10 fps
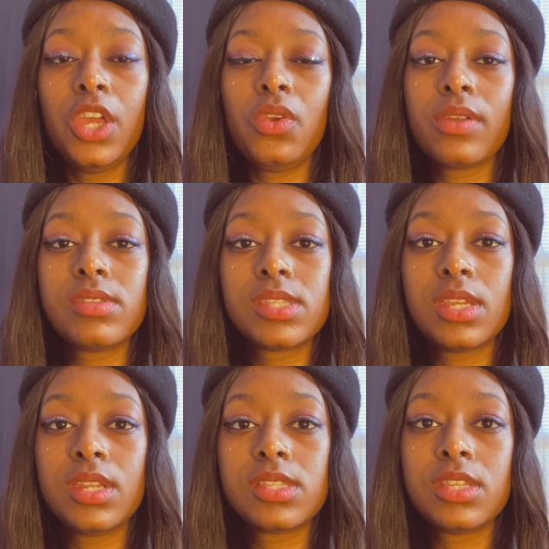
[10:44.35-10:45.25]
You have to
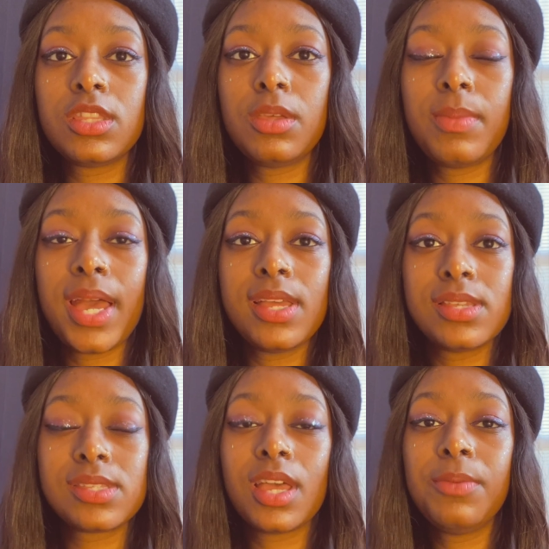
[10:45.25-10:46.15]
send it to them
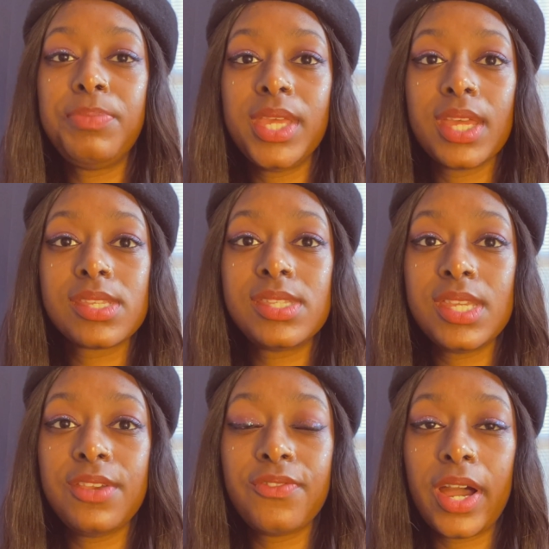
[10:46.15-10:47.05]
as a
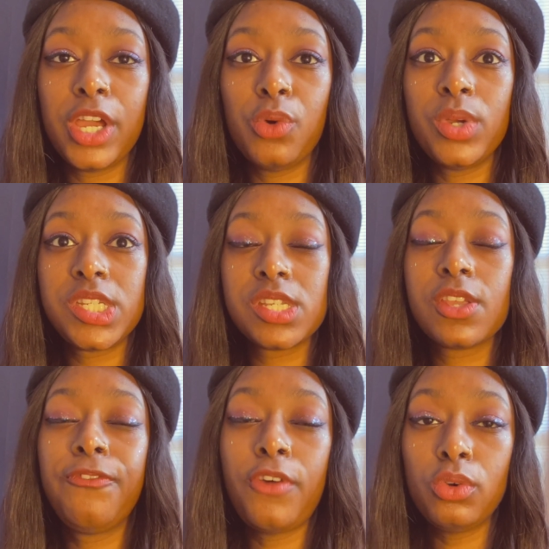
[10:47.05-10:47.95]
PSD file, which is
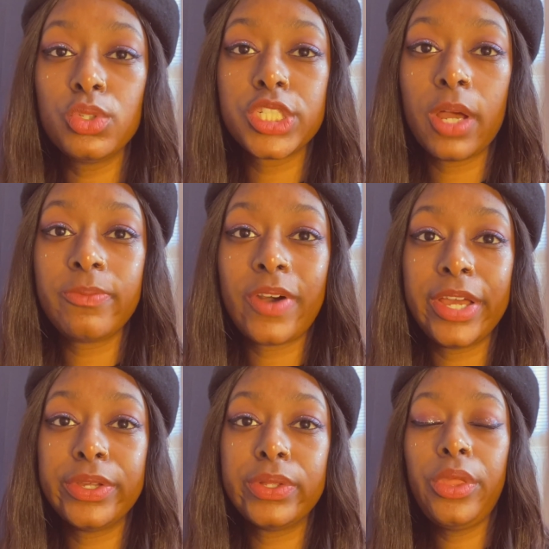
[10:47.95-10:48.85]
a Photoshop
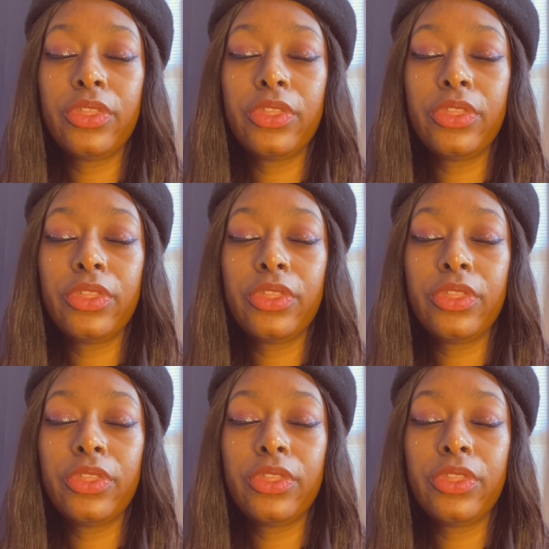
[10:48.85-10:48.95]
file with